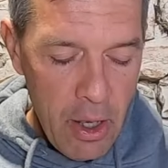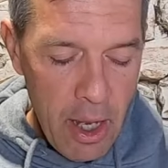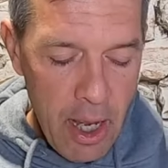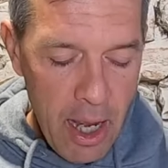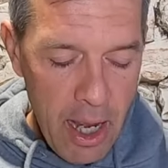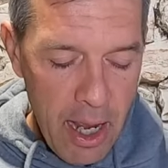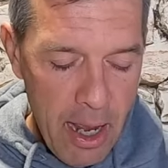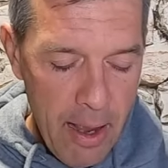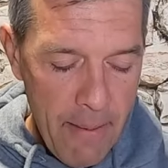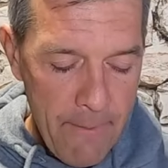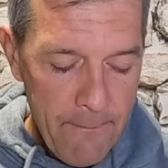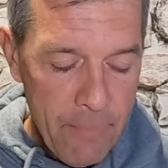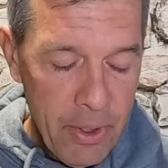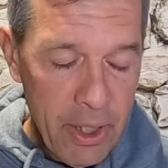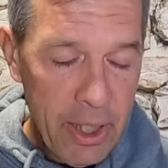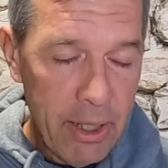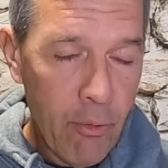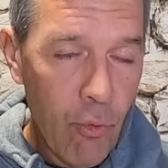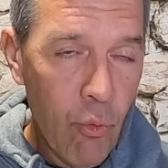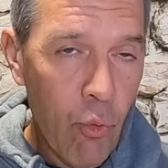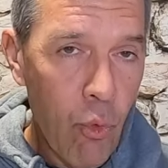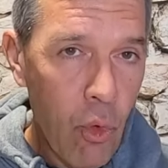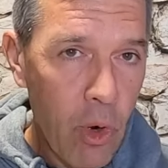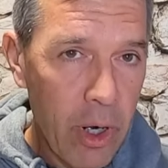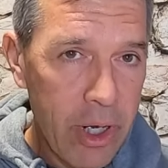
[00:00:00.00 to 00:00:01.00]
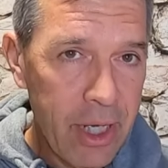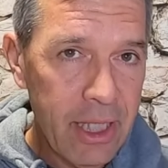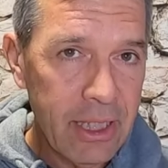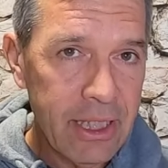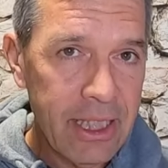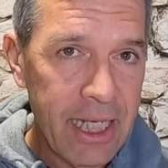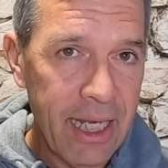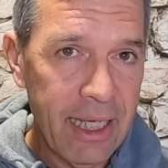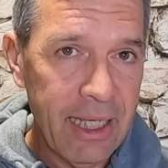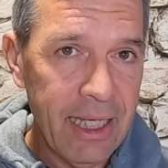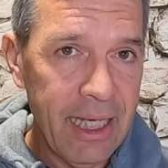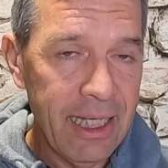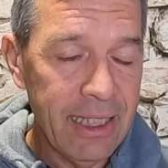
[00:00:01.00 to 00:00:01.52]
But one of the
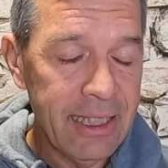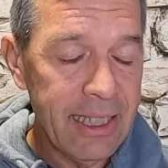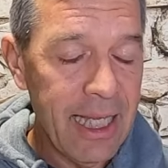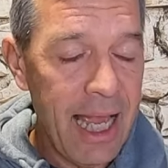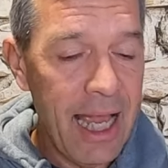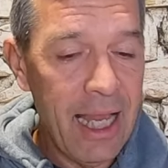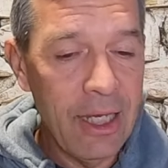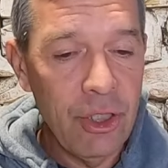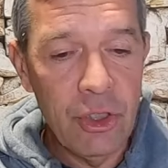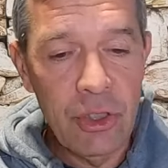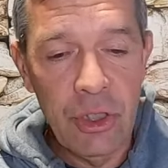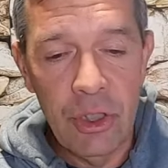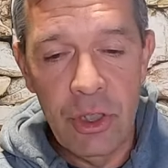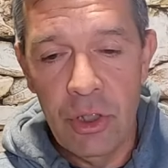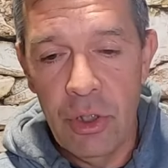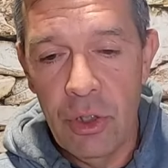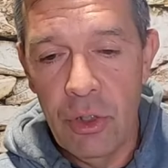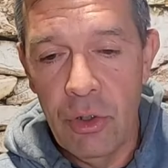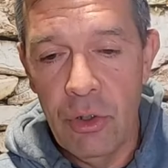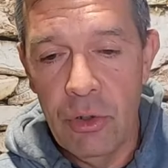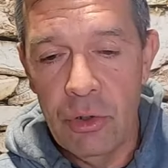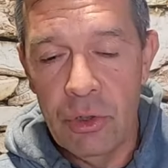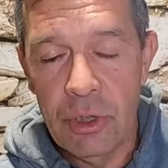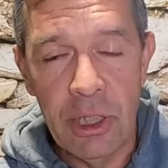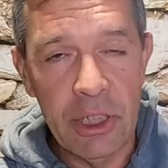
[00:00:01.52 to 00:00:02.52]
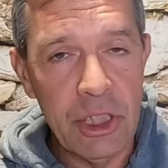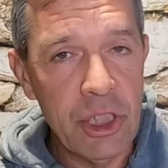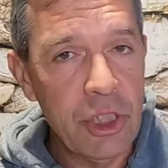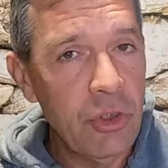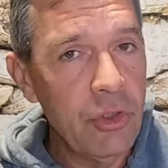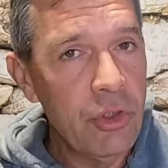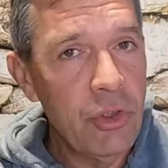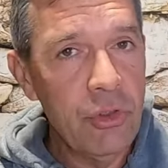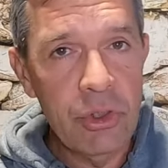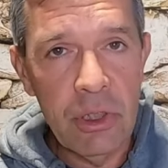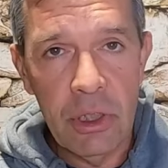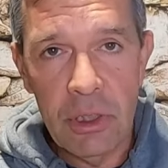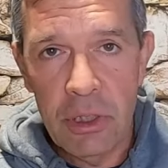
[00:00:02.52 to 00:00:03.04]
techniques I used to use, and I still
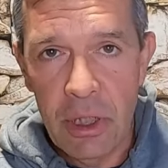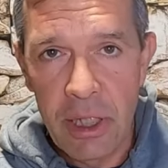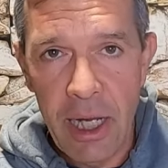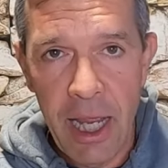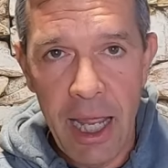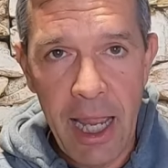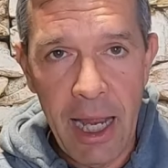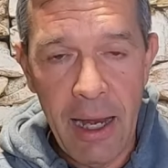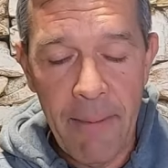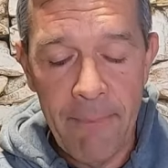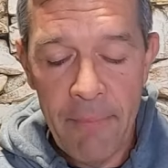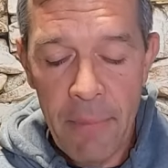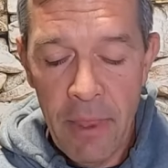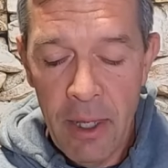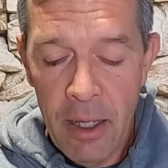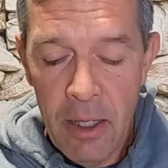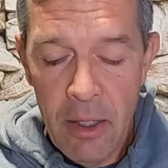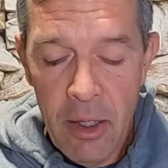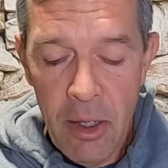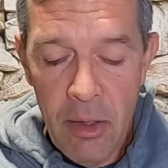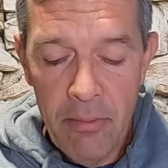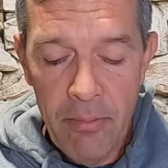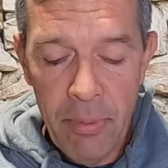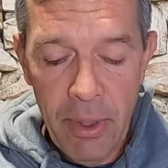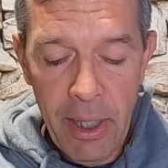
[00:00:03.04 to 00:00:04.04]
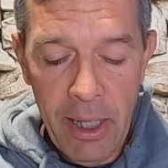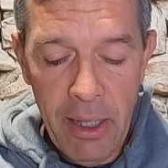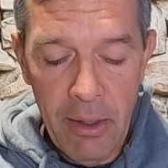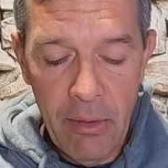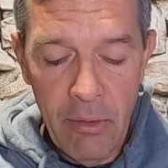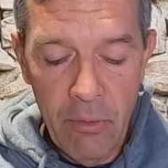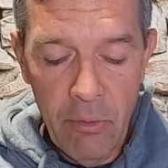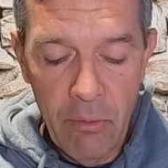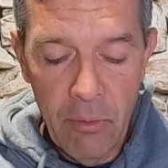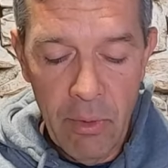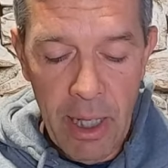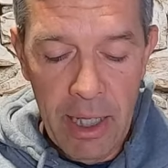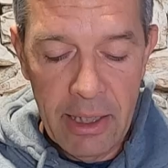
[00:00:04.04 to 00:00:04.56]
use it today,
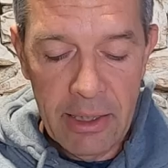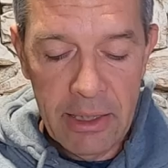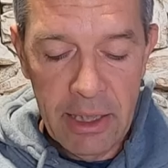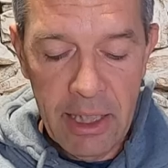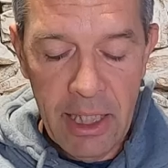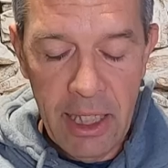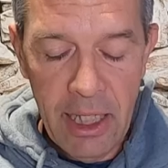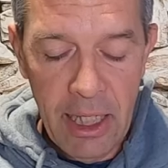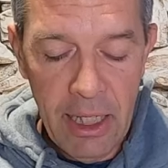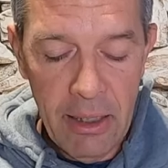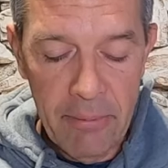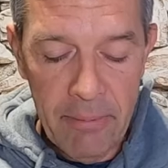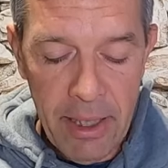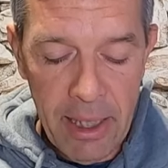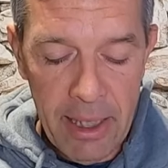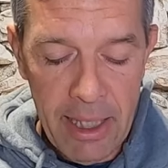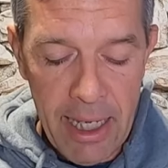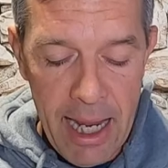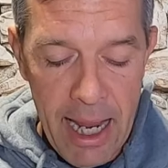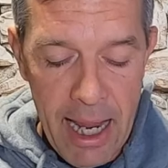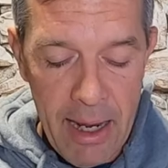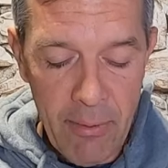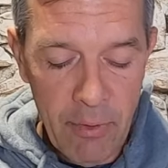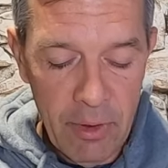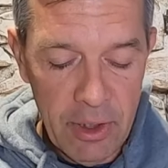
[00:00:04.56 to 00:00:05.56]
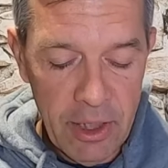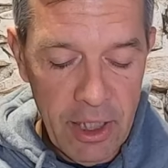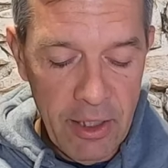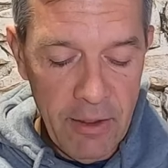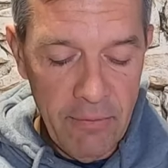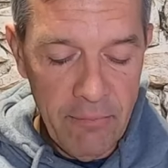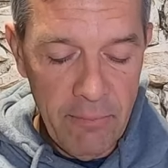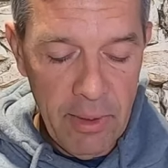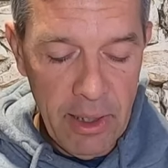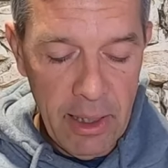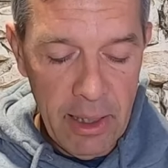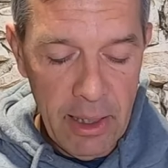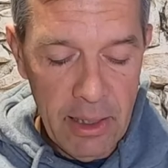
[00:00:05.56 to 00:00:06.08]
but when I was a kid, my dad would
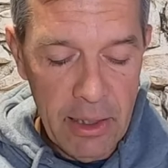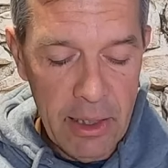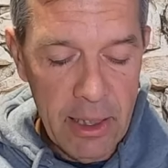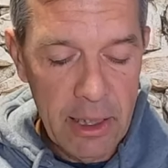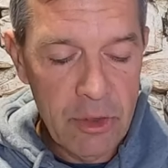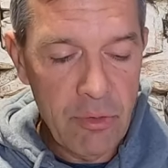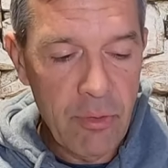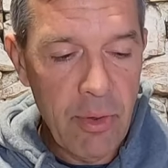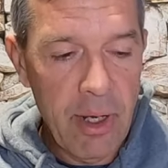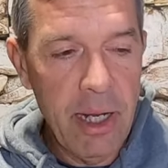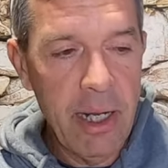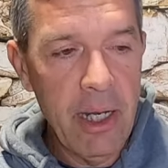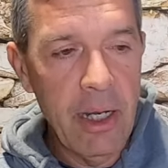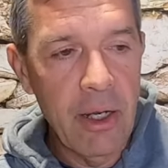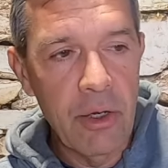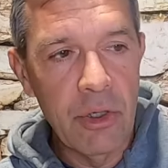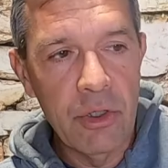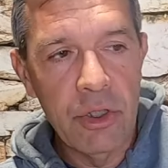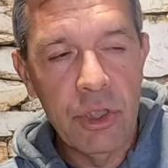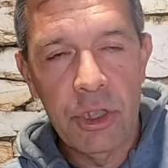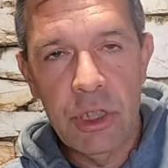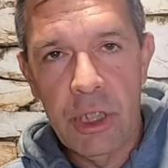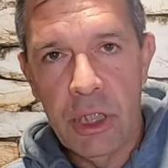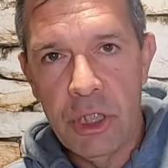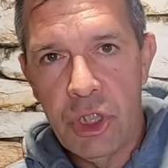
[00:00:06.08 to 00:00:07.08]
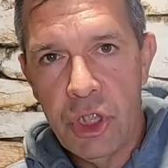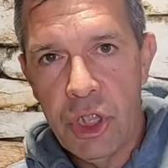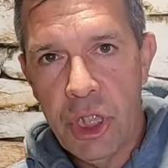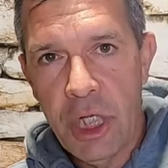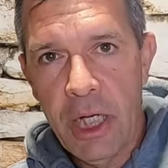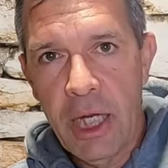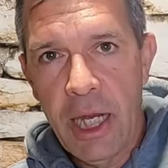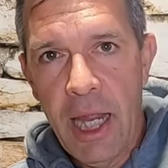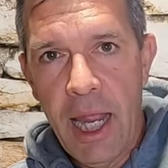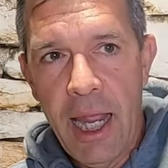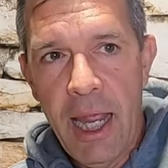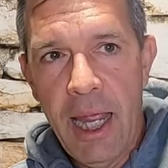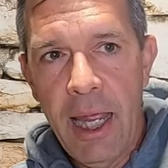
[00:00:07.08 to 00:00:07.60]
give me this right here, just a
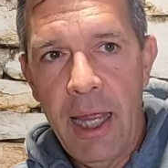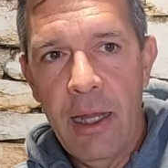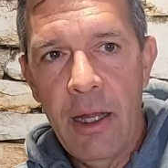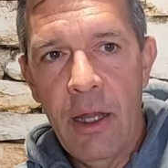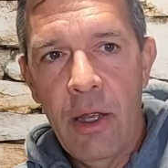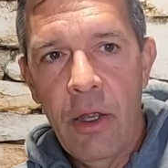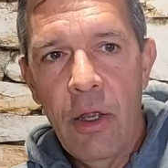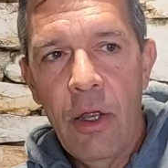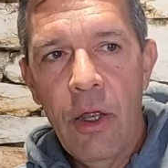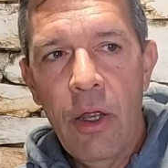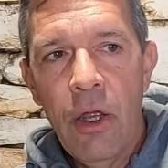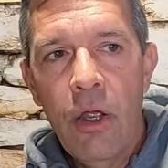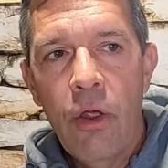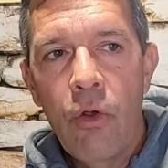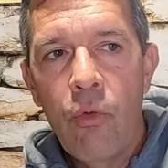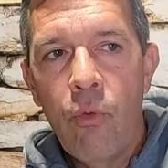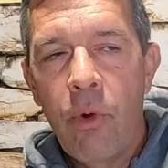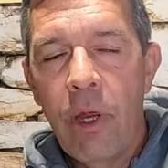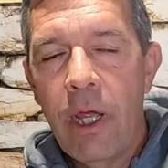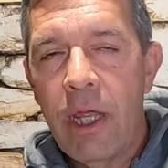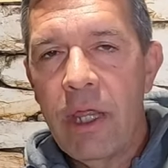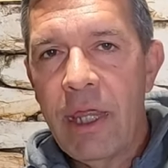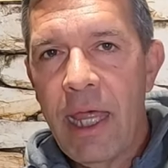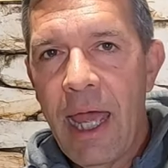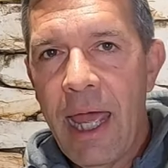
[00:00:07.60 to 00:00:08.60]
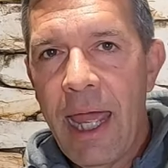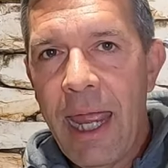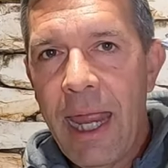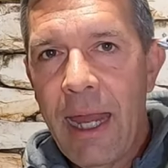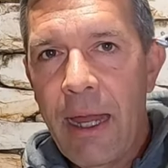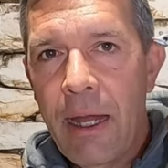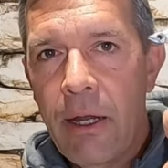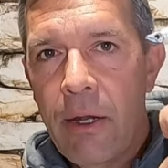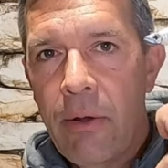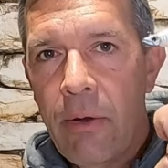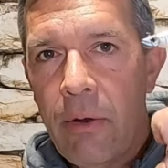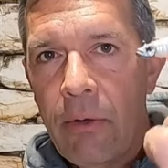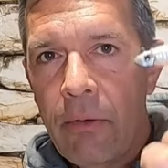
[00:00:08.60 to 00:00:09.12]
jig head with
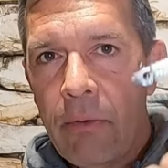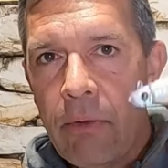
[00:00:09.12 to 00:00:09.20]
a